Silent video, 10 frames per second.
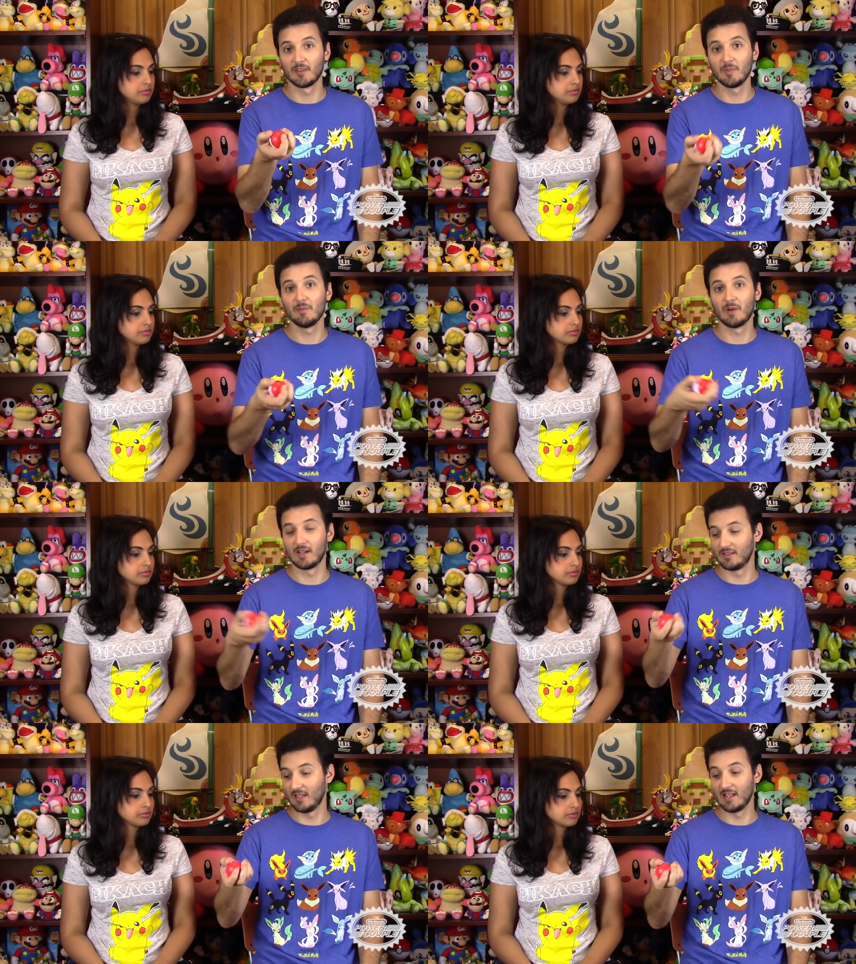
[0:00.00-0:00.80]
Speaker 1: the B button,
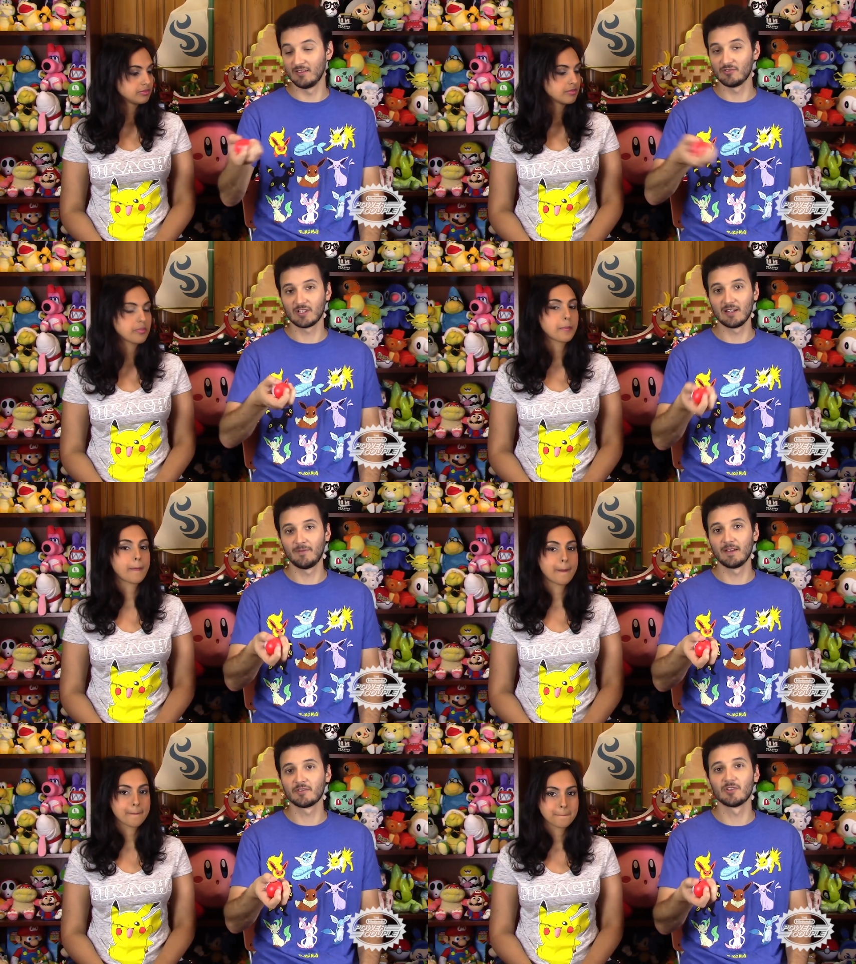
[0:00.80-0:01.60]
and you, and you just kind of
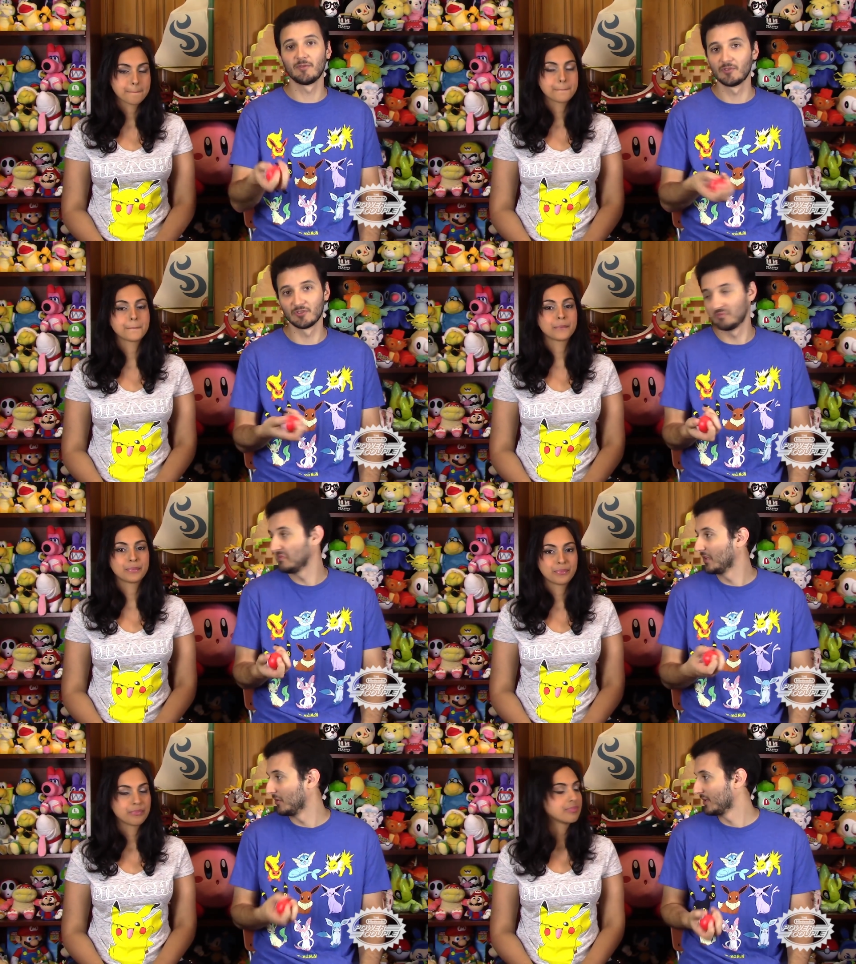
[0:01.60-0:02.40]
find yourself just
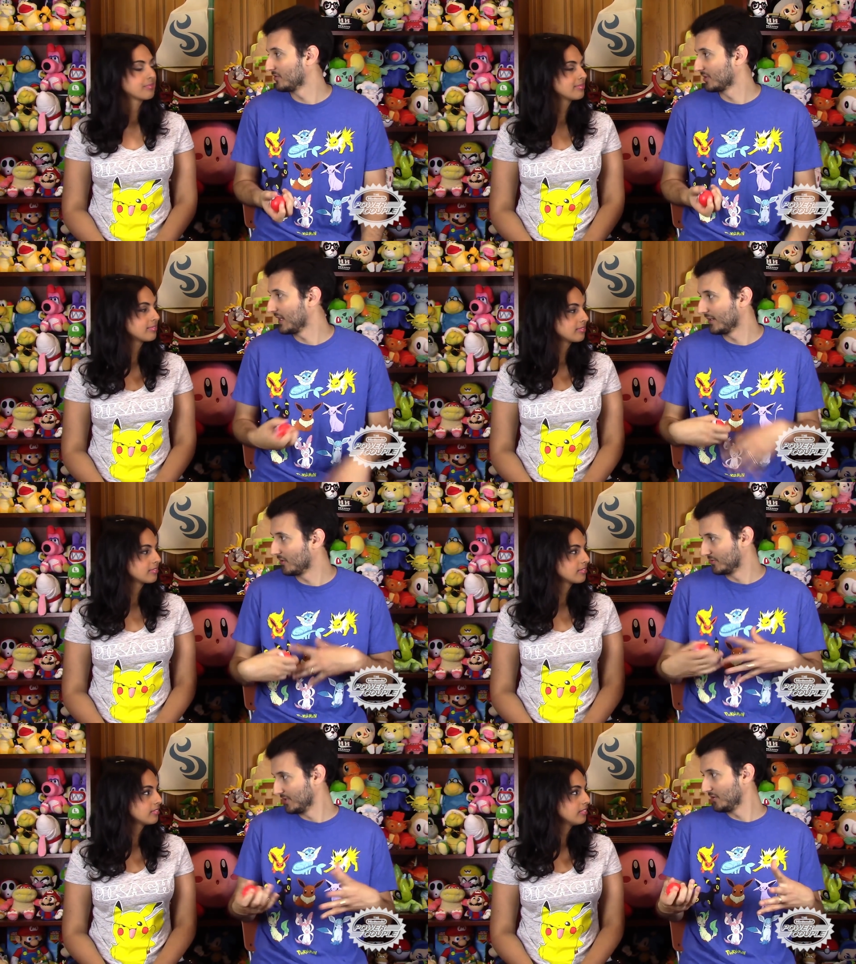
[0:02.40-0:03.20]
you know it just kind of
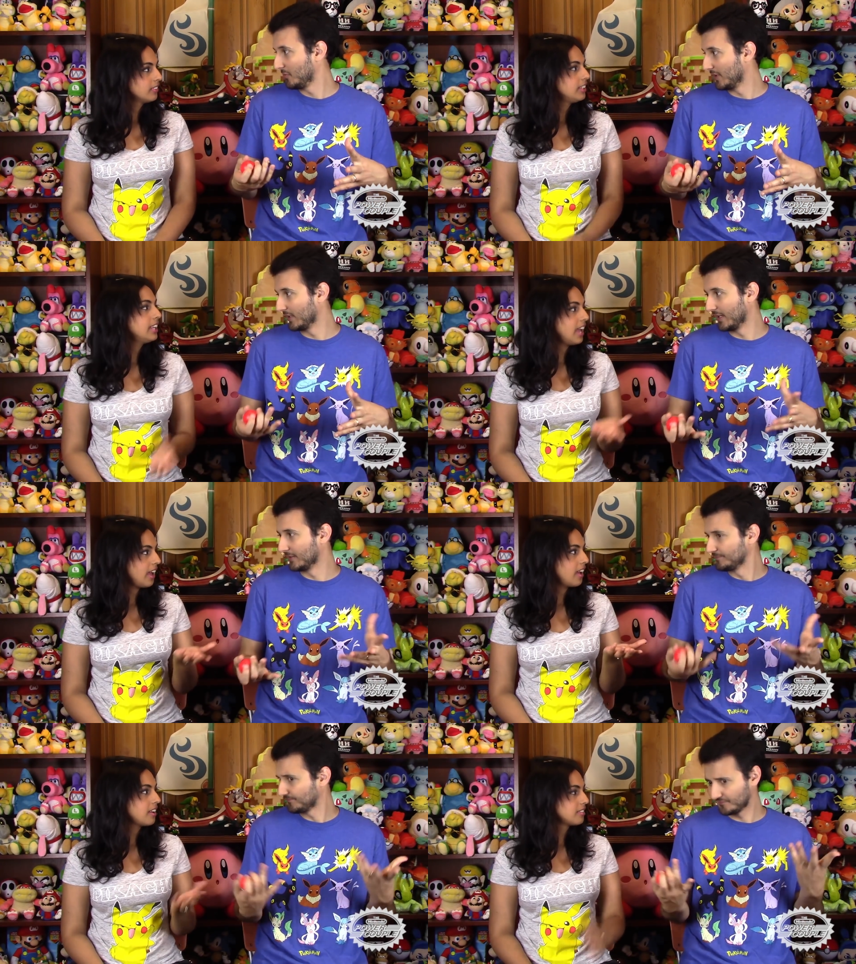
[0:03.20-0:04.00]
goes into it.
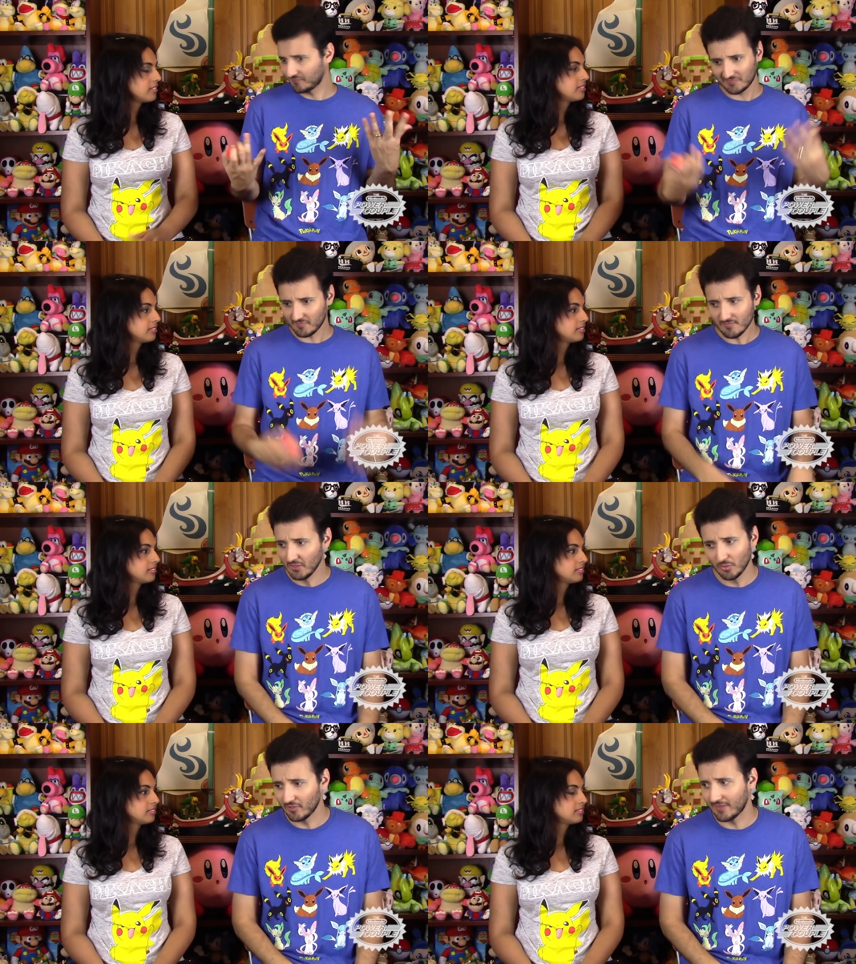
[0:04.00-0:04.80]
Yeah. Like,
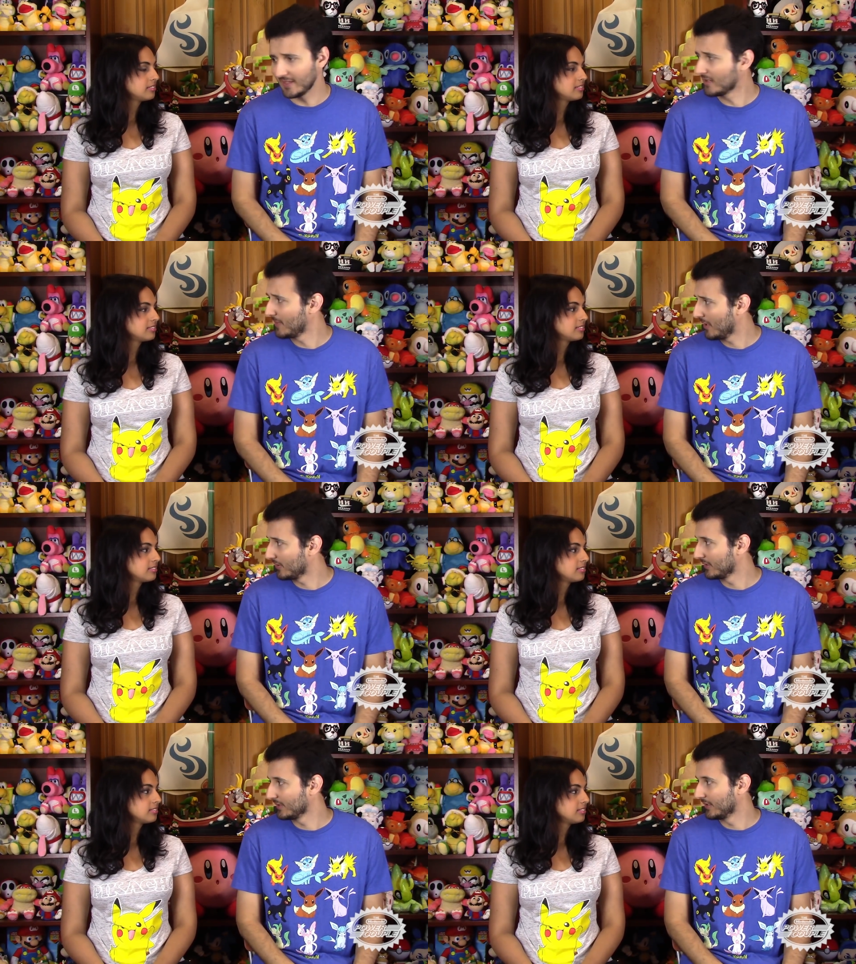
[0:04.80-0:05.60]
you don't really think about
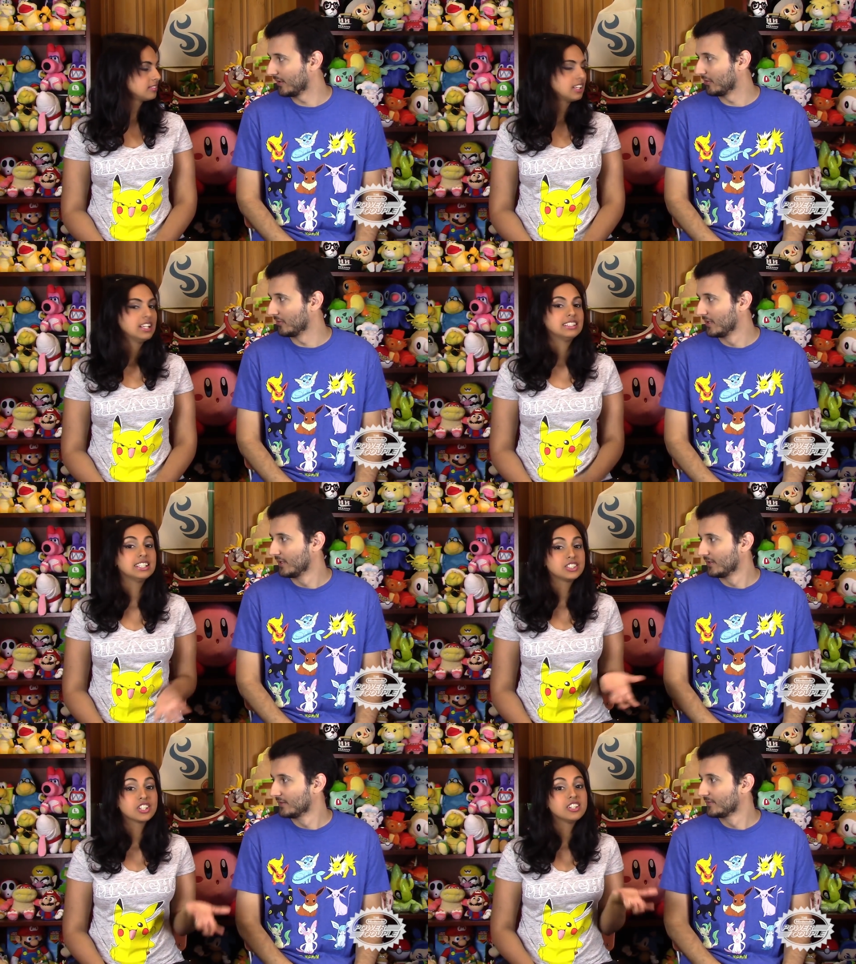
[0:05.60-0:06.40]
it, you know.
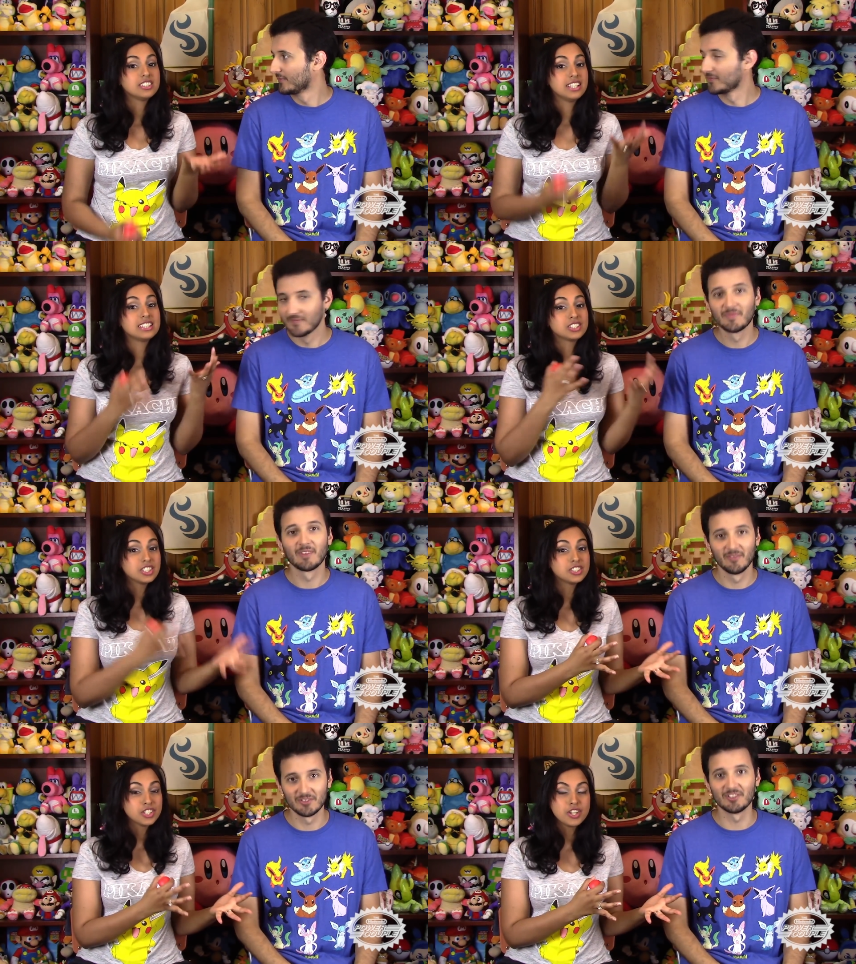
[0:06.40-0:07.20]
Speaker 2: That's good. That's
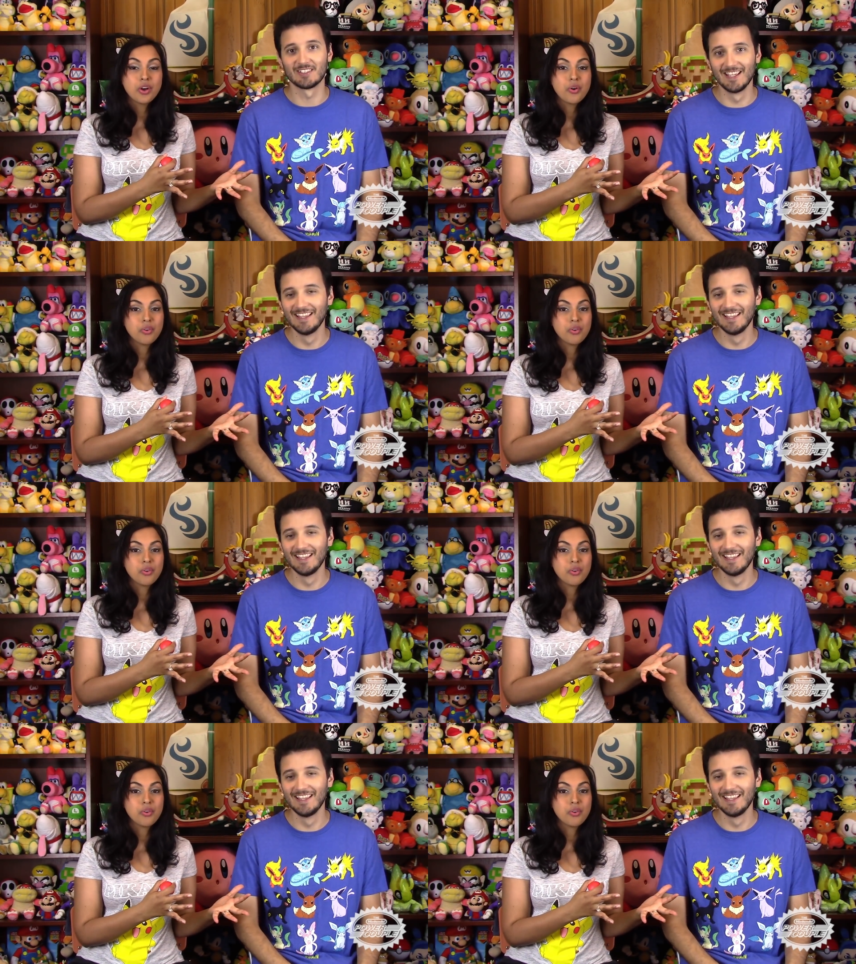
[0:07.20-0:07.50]
good to know